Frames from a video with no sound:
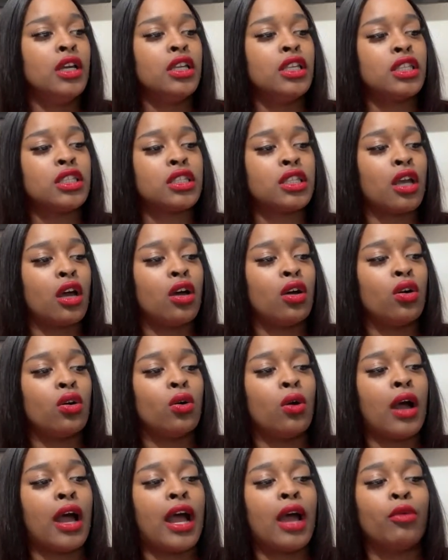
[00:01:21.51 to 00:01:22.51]

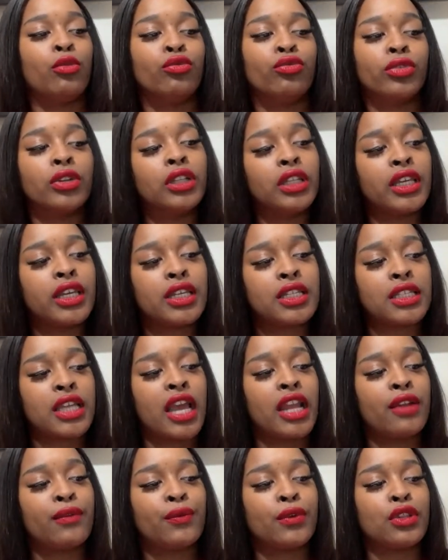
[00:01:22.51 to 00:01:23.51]
So I'm really
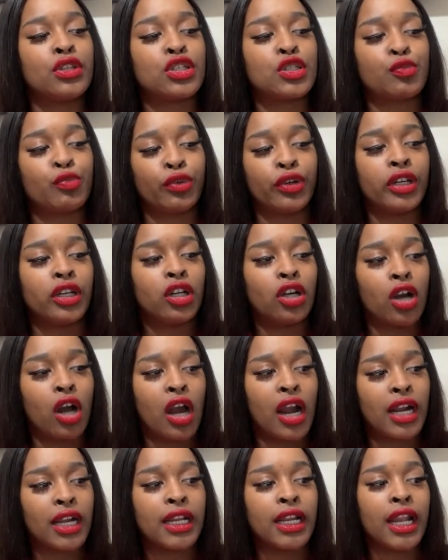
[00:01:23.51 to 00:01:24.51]
excited for the spring
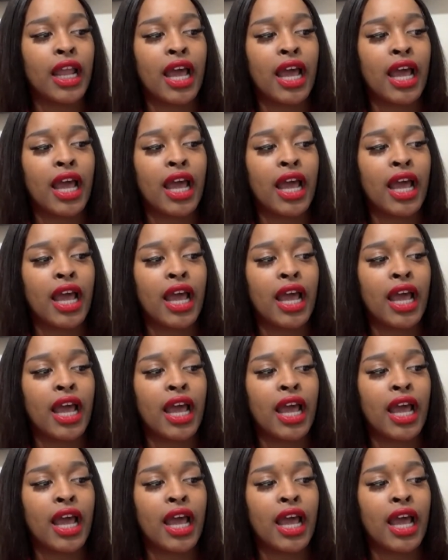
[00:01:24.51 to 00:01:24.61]
garden.